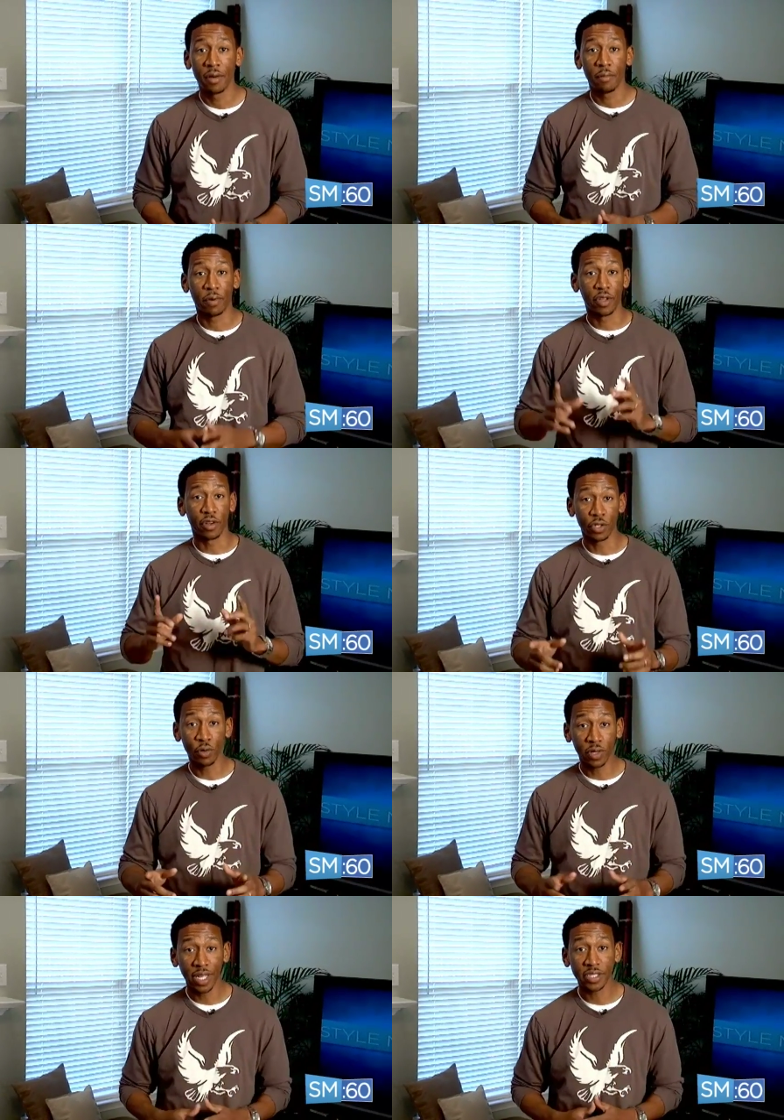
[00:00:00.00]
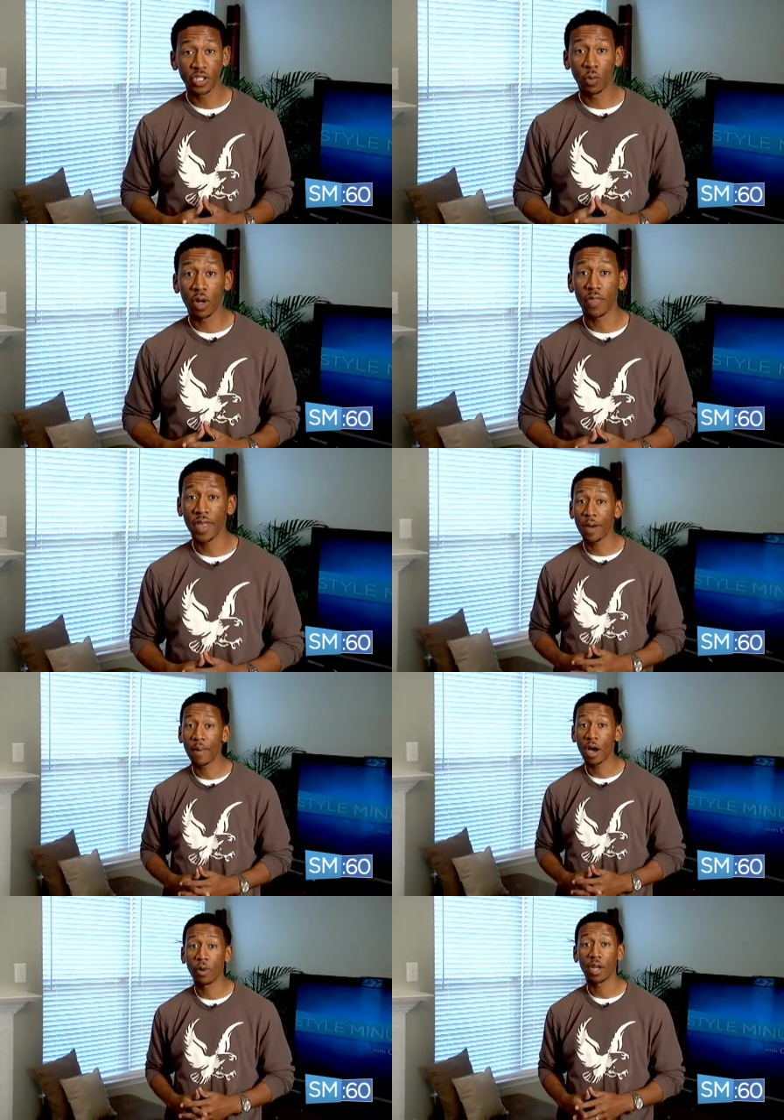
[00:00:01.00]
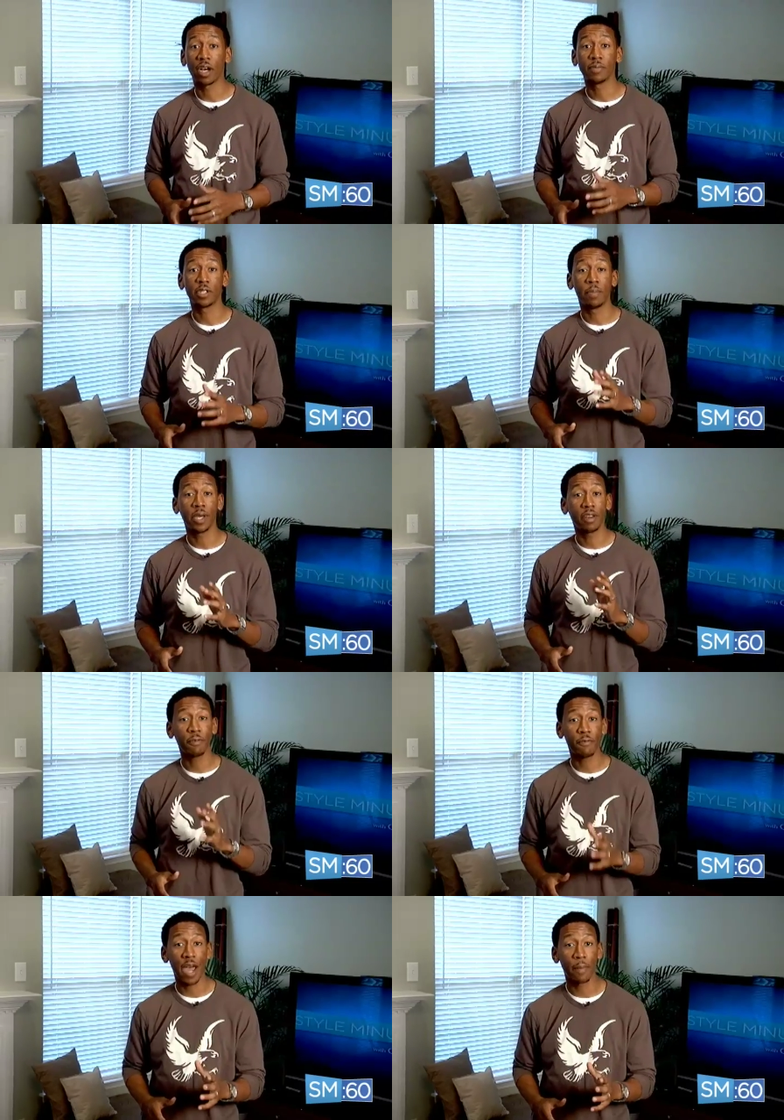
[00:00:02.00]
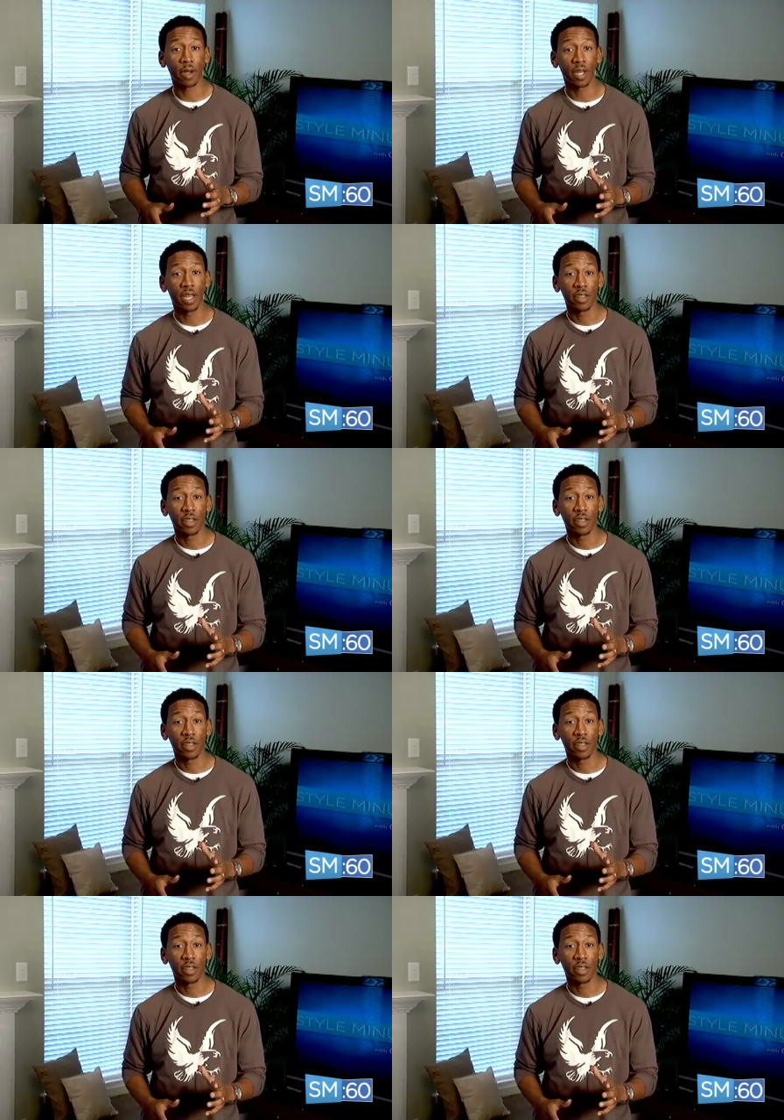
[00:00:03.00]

But there are two things that you want to think about when it comes to picking a fabric.